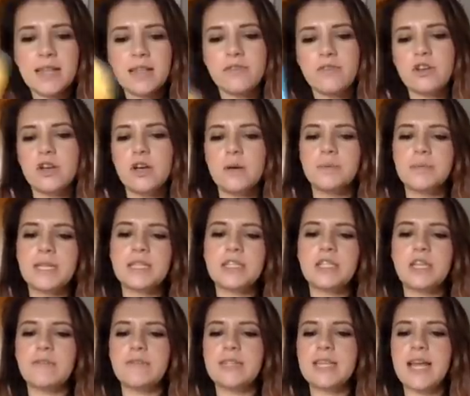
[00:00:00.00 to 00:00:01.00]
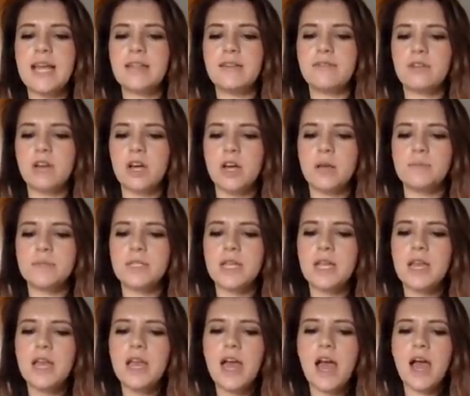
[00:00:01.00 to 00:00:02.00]
of Cups into the Ten of Cups.
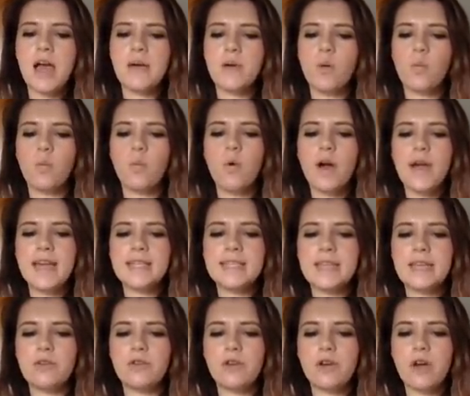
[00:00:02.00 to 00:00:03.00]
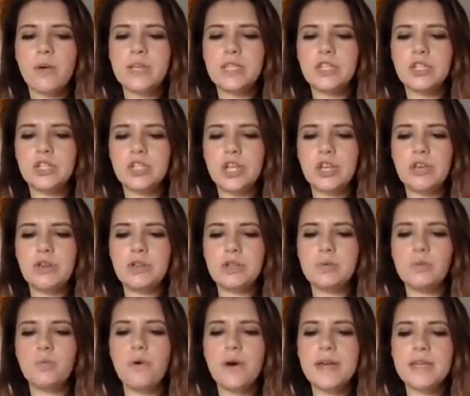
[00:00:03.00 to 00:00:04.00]
What is it you're going to
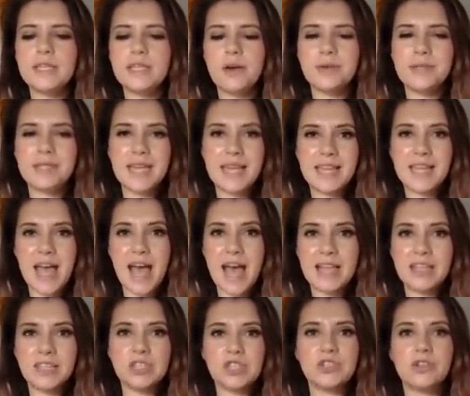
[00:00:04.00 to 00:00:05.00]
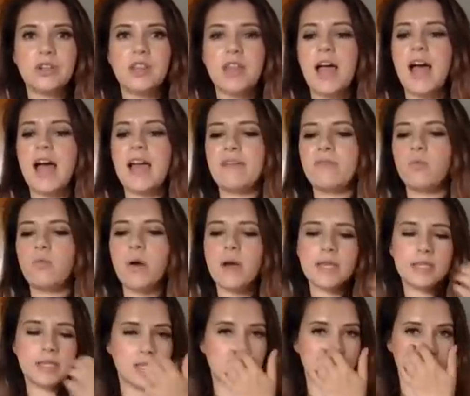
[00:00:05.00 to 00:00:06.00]
choose? What is going to enhance your life? What
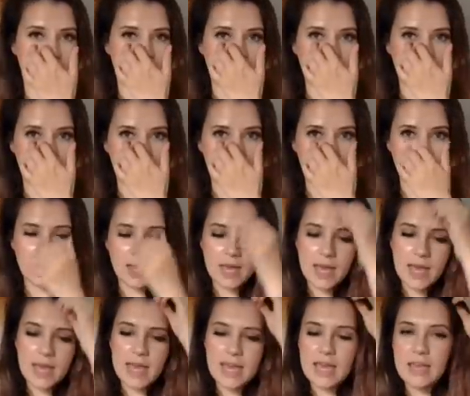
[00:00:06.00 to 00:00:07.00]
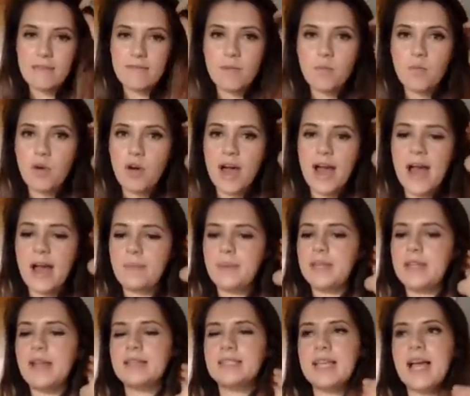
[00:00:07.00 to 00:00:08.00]
is going to bring you even more
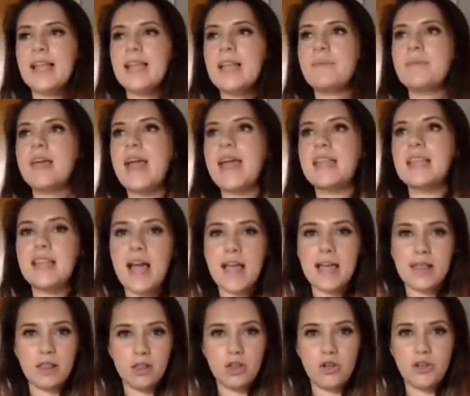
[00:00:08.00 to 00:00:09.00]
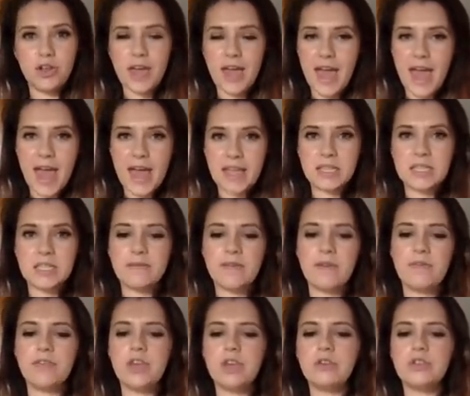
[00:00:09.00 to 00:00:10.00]
happiness? And I'm getting like, look ahead to
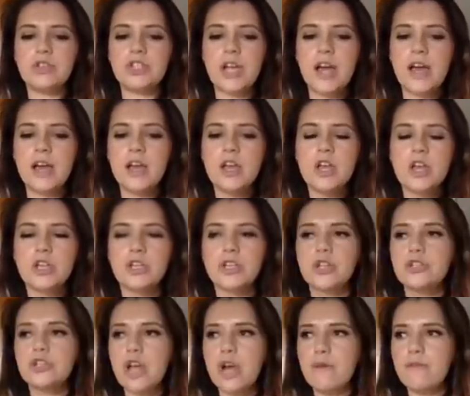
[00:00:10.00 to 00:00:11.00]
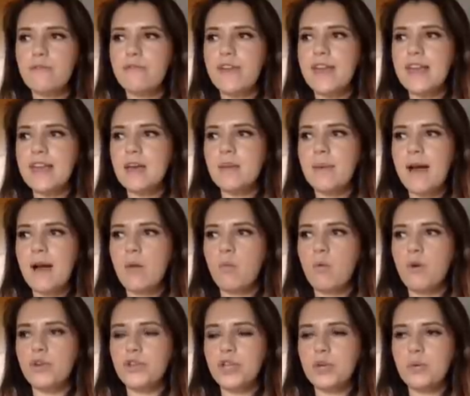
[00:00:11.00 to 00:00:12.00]
the future. So don't think about
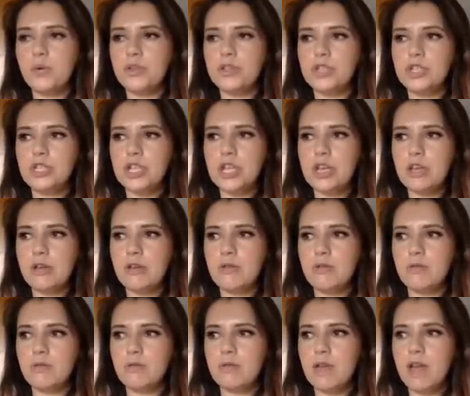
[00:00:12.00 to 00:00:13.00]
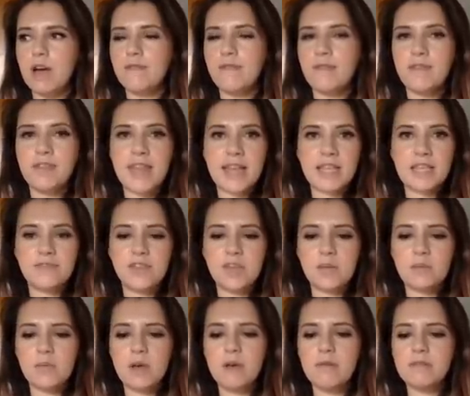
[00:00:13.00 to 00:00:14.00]
what you want to do over the next
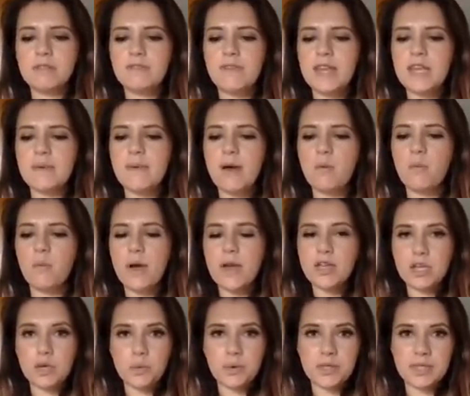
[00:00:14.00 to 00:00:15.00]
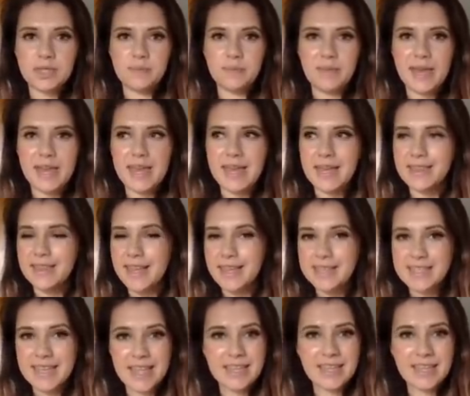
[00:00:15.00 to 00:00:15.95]
few months. Think about where you want to be in like 10